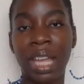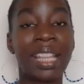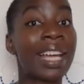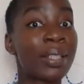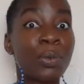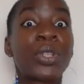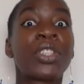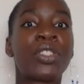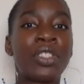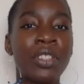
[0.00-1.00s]
and that's what
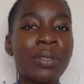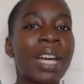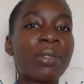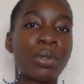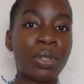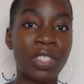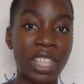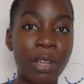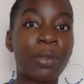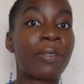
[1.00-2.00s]
you do, that's your
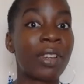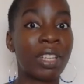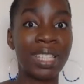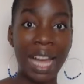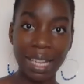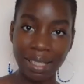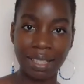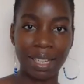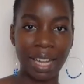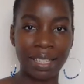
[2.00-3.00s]
skill, you're very
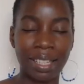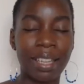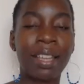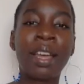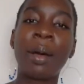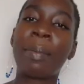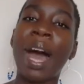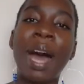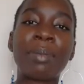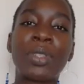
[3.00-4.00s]
talented at it.
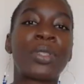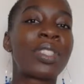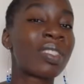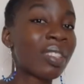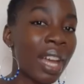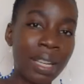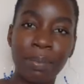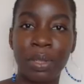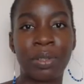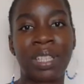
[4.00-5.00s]
Perhaps you
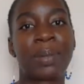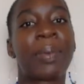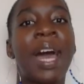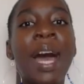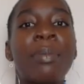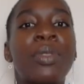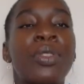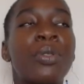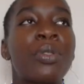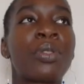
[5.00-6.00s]
design buildings, perhaps
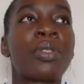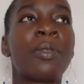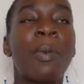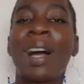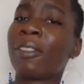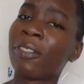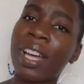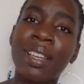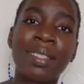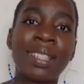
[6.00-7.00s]
you're well
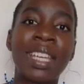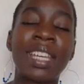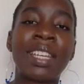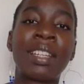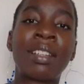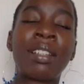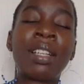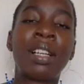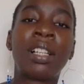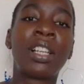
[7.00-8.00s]
versed in
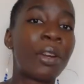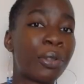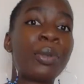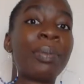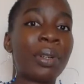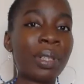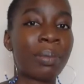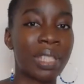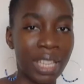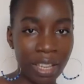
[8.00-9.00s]
local building
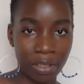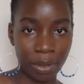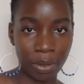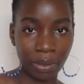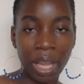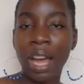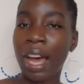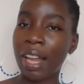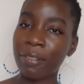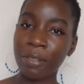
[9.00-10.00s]
materials.
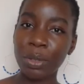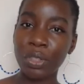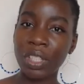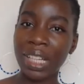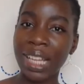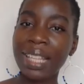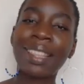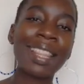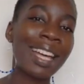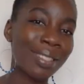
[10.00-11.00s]
Unfortunately,
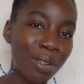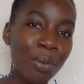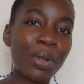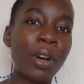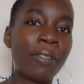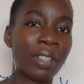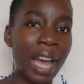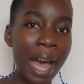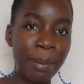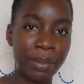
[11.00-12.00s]
that's not what often
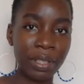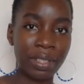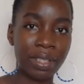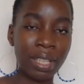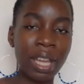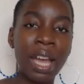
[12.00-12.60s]
happens.